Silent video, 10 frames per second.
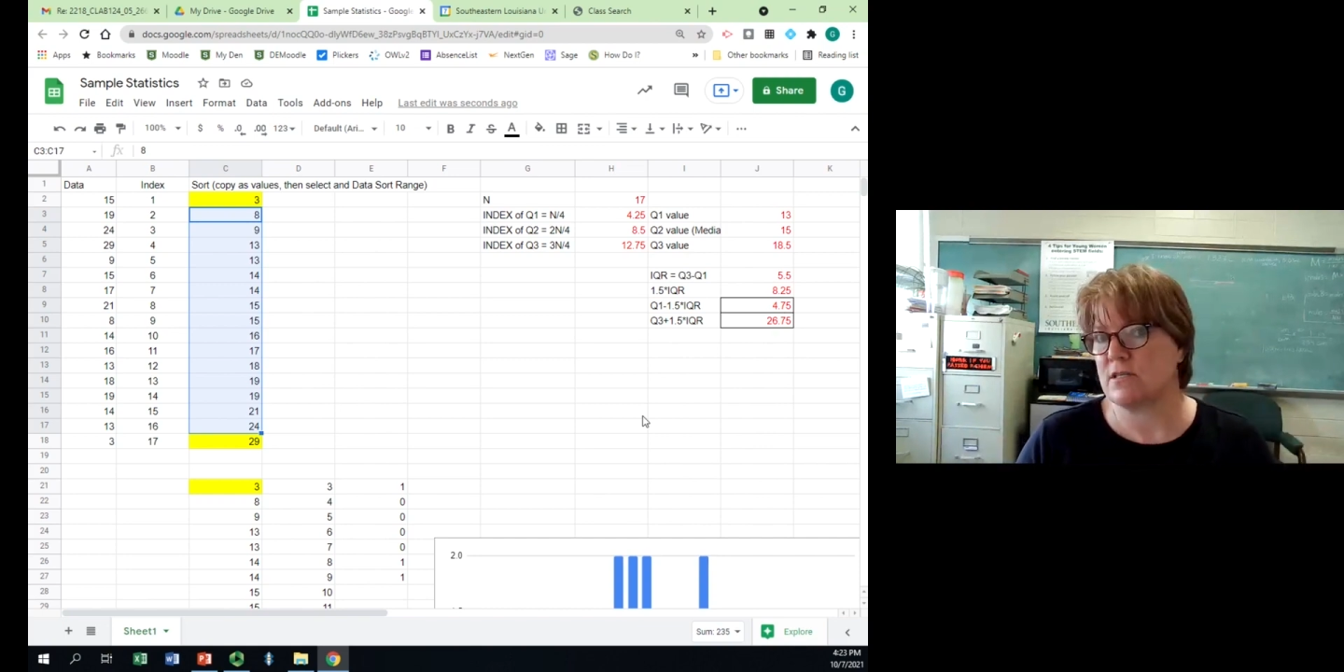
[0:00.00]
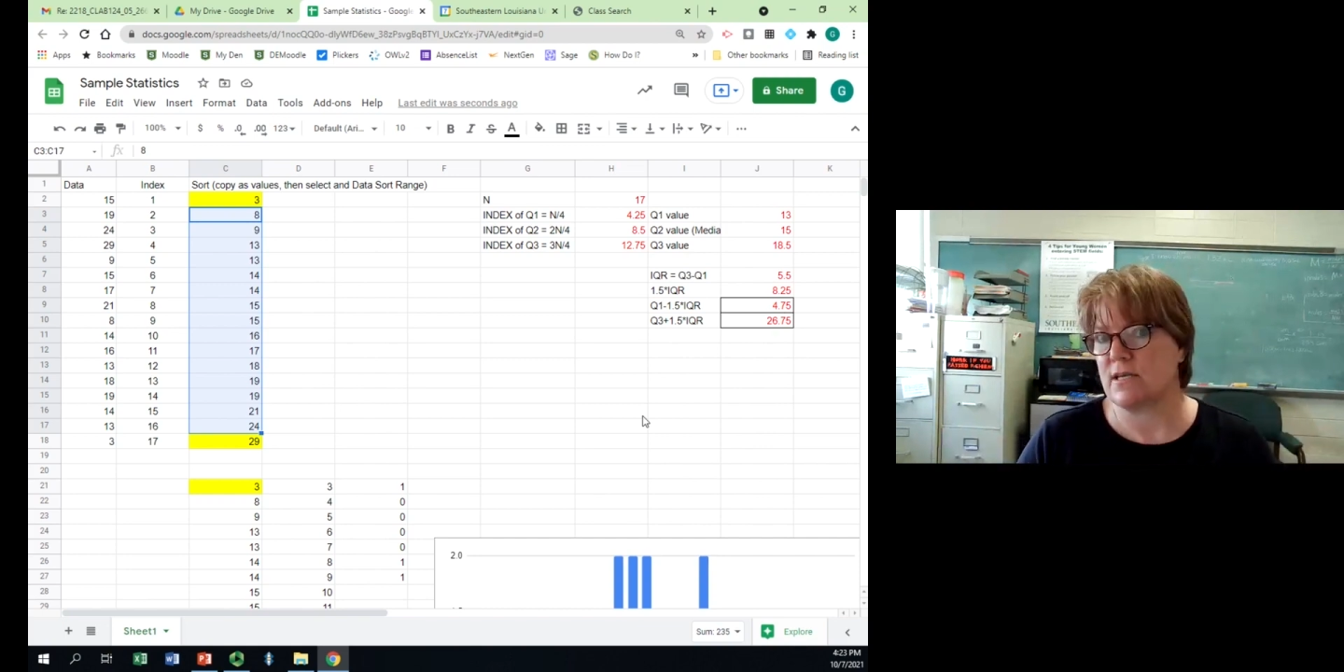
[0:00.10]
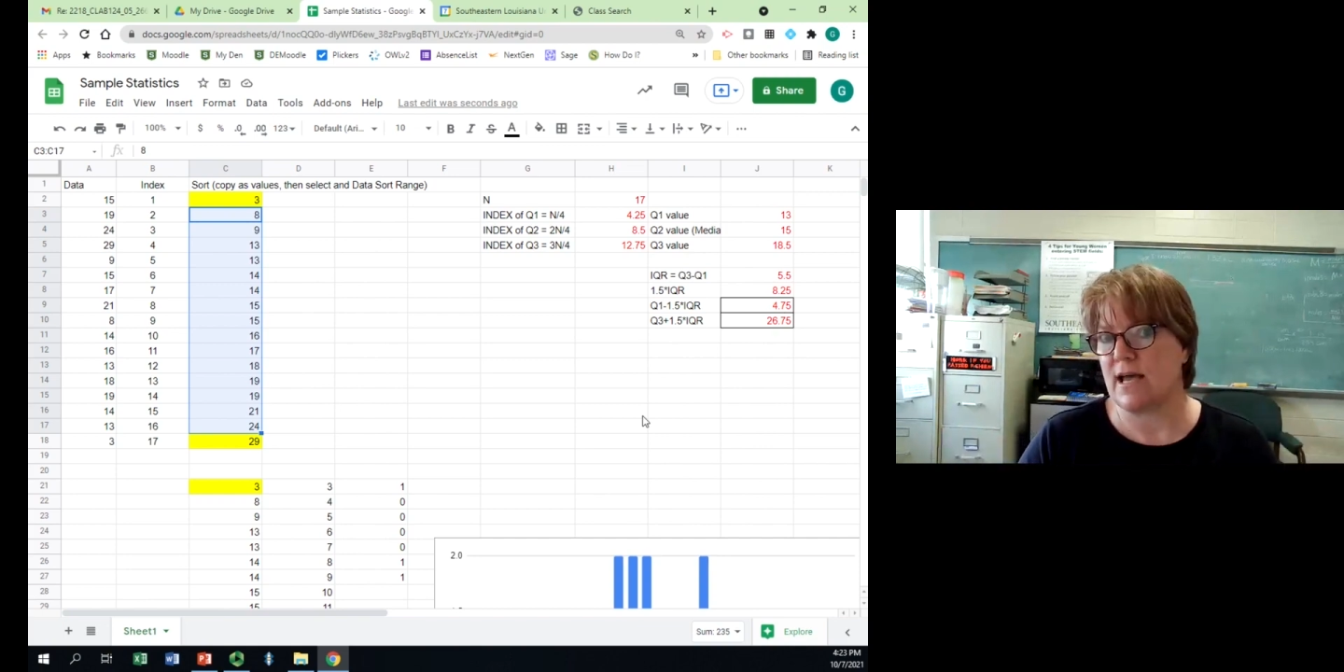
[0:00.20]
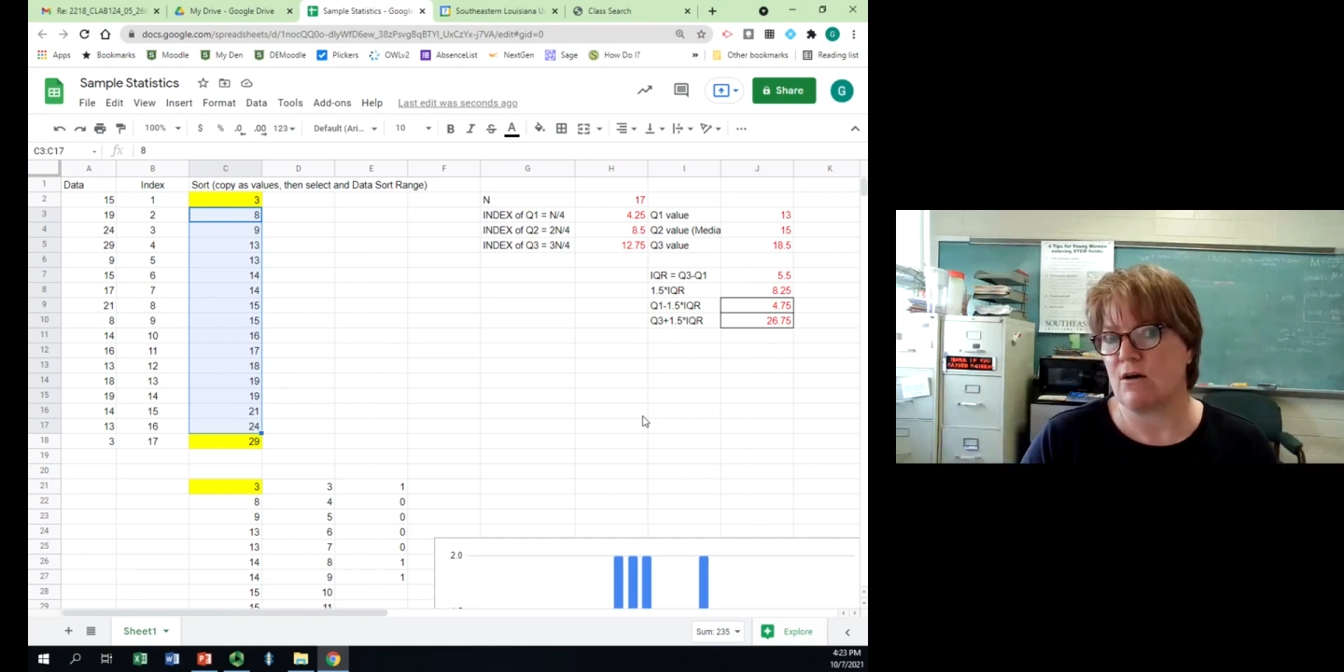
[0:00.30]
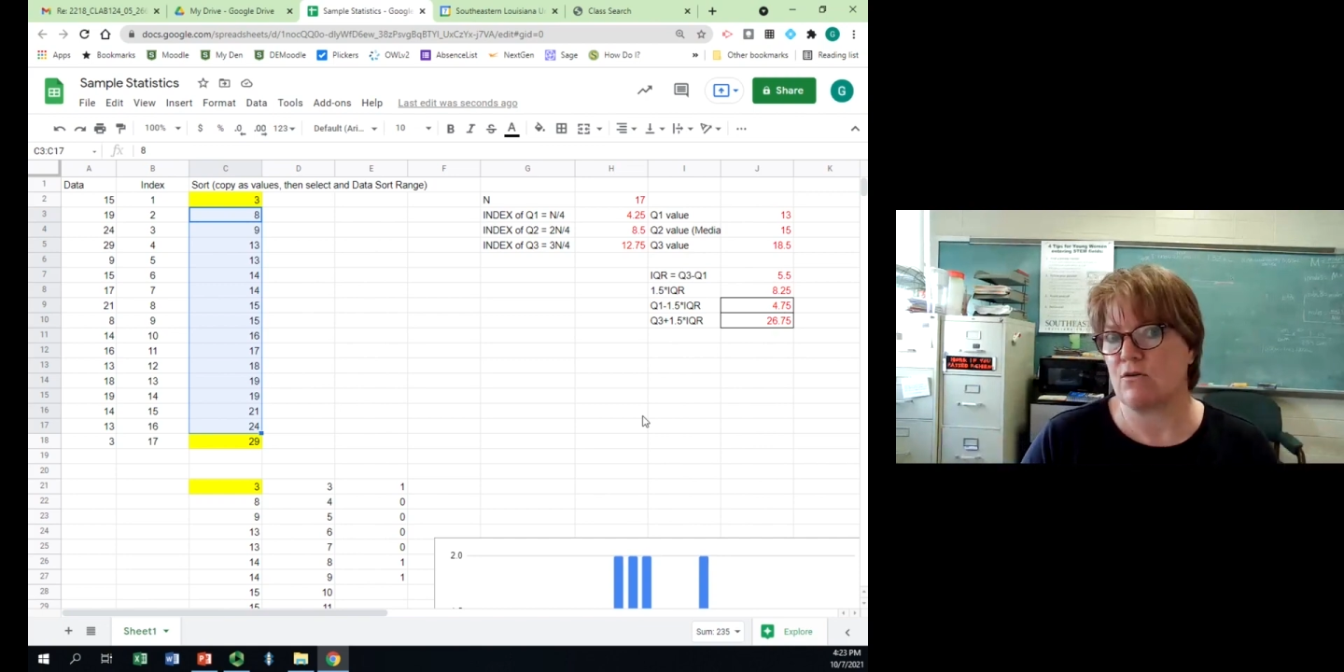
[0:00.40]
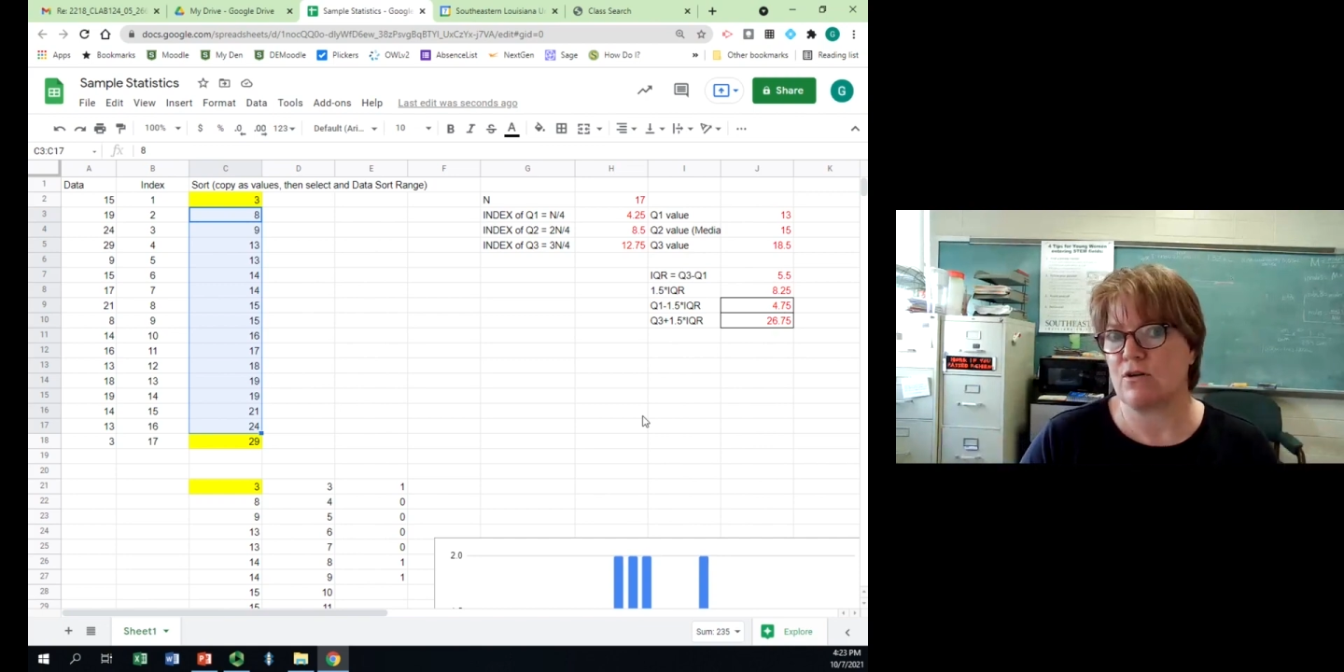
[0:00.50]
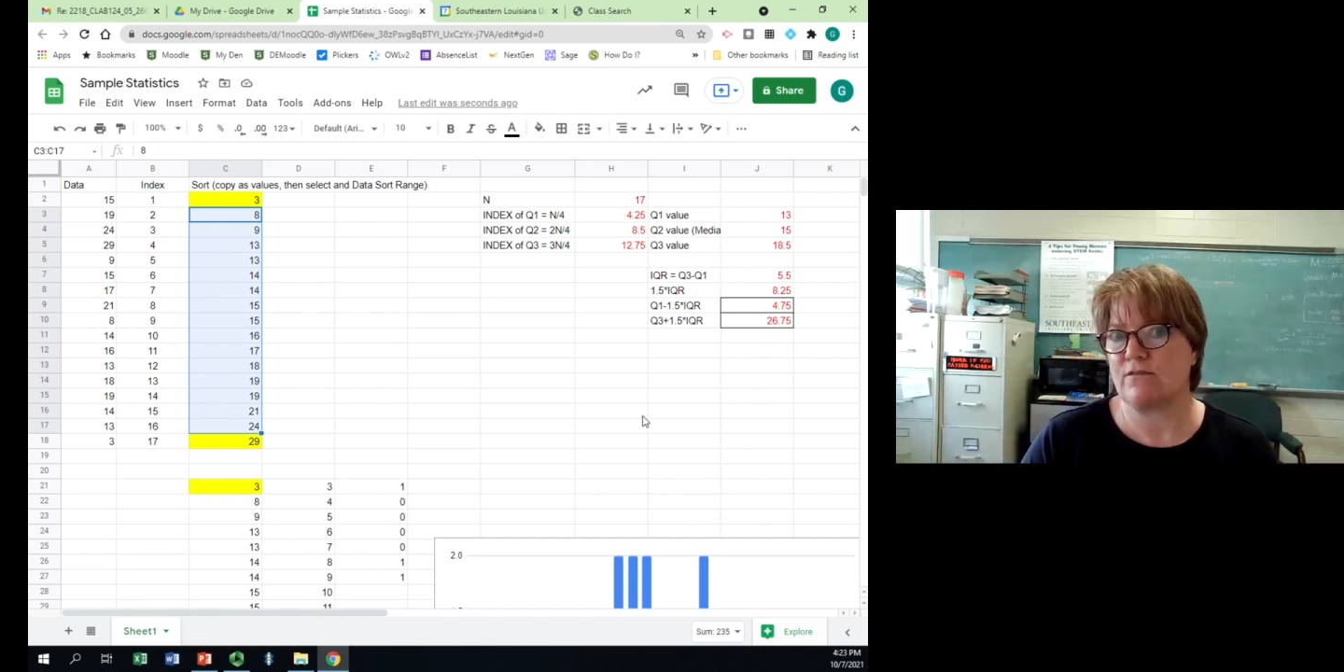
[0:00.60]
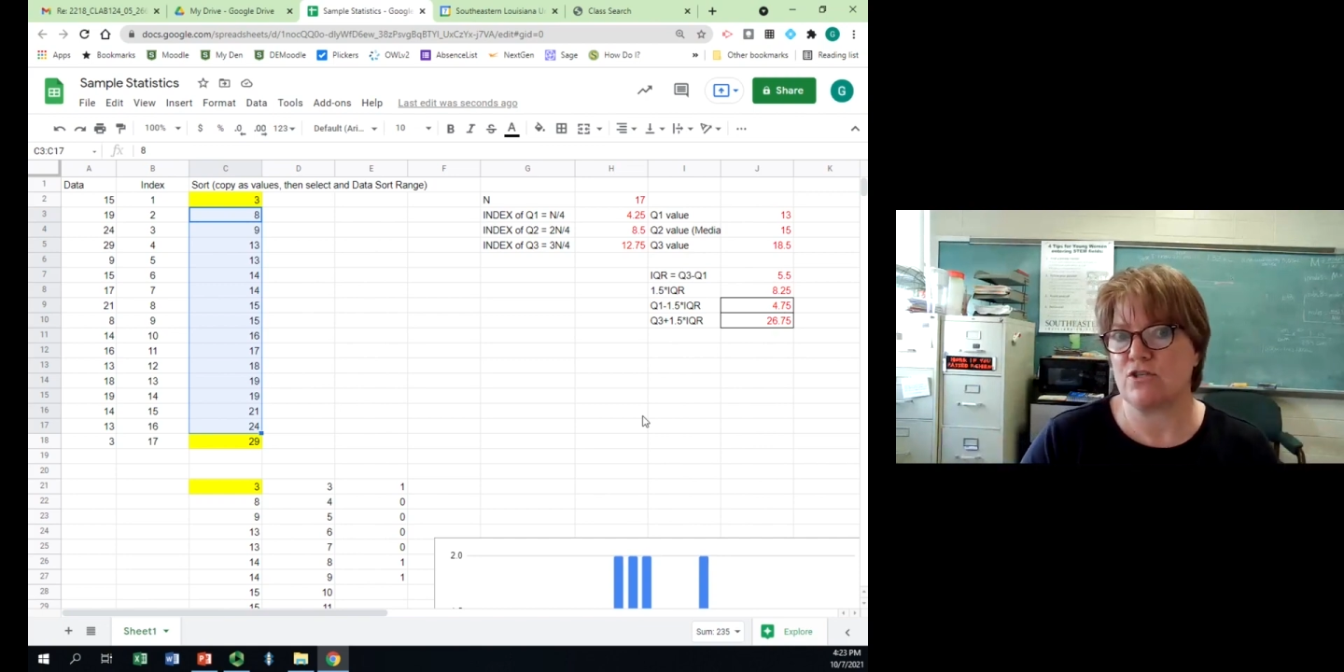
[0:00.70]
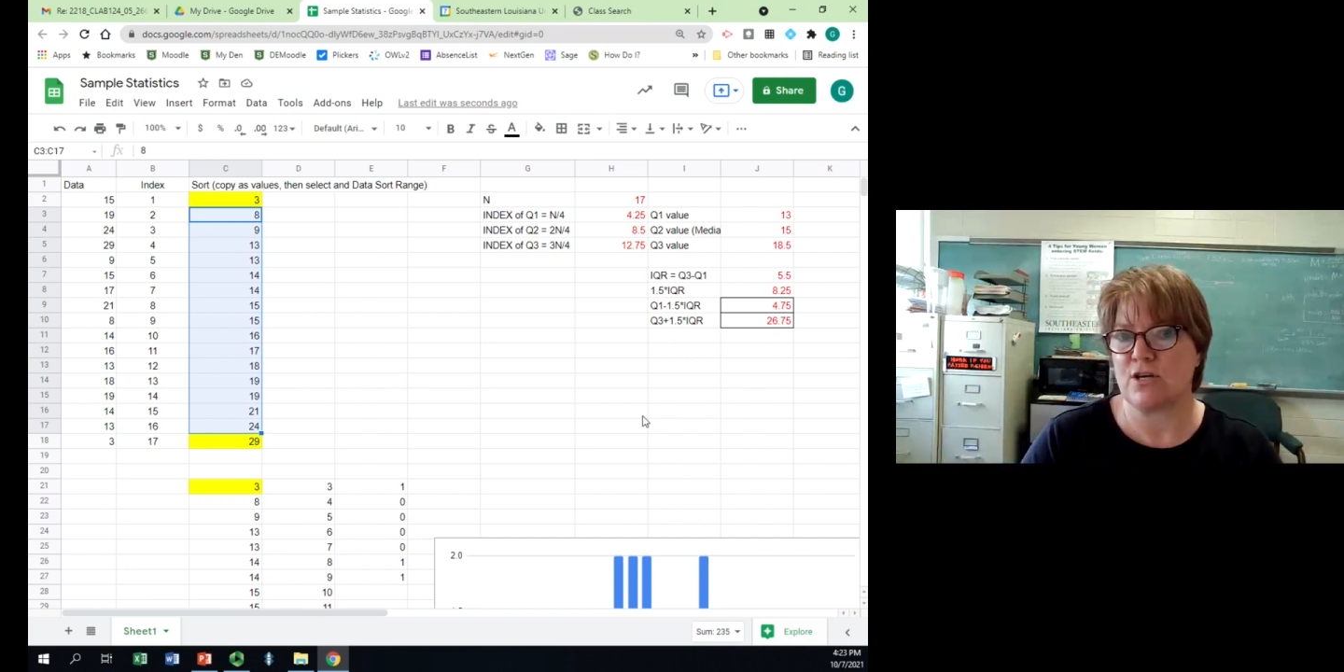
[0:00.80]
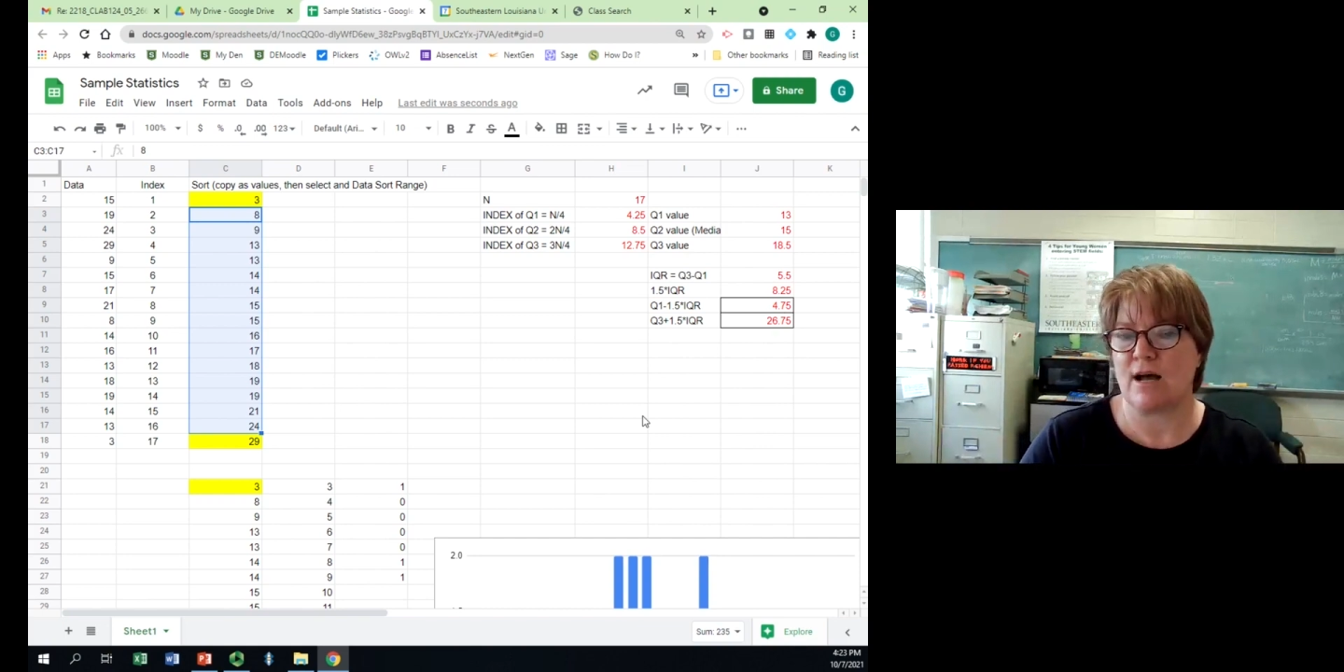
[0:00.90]
see how good
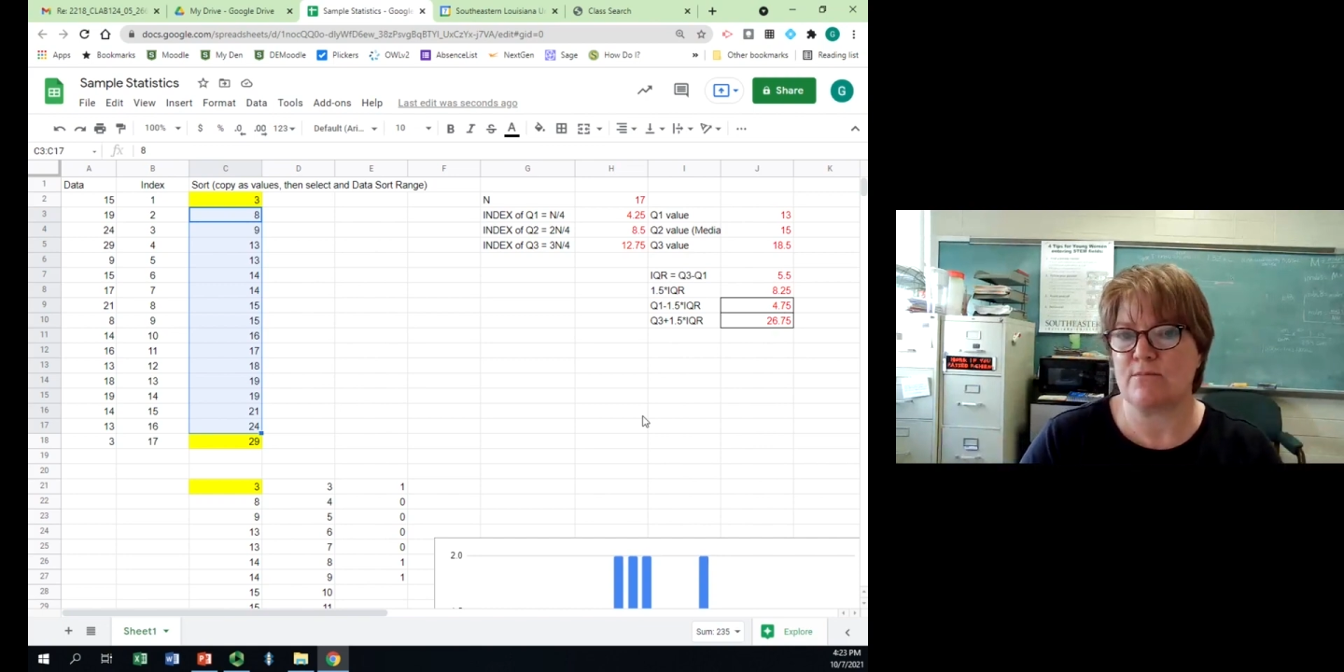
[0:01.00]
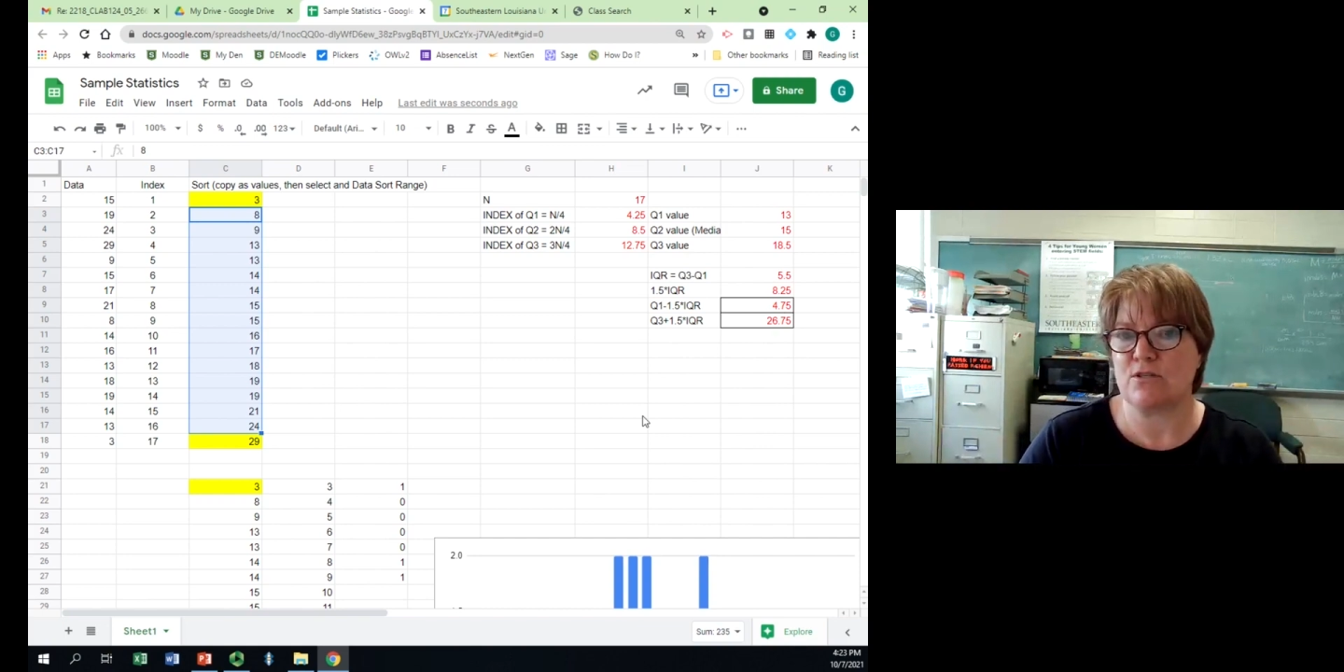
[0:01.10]
of a job